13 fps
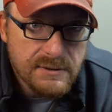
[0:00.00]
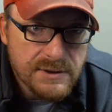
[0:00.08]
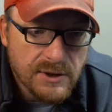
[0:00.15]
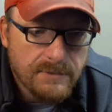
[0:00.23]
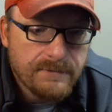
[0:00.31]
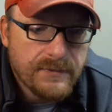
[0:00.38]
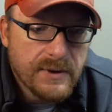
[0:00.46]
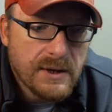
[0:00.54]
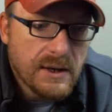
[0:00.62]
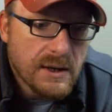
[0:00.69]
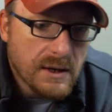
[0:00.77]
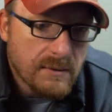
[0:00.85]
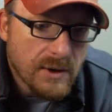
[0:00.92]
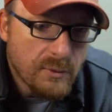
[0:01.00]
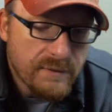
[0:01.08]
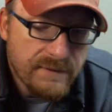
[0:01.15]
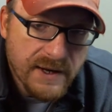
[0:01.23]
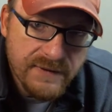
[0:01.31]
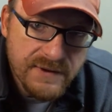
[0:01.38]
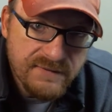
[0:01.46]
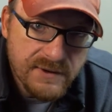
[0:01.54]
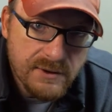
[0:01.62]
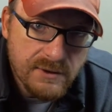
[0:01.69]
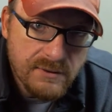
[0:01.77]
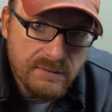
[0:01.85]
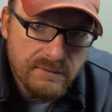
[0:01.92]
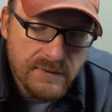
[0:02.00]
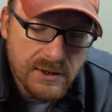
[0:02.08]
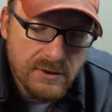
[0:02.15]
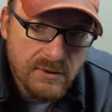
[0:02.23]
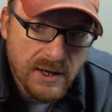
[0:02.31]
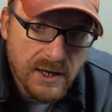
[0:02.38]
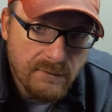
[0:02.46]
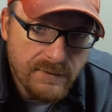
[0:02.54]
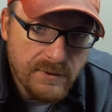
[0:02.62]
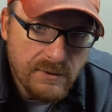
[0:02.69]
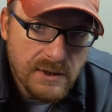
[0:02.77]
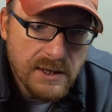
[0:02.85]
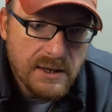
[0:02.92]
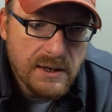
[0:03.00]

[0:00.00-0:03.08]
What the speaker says: So I hope you found this video helpful.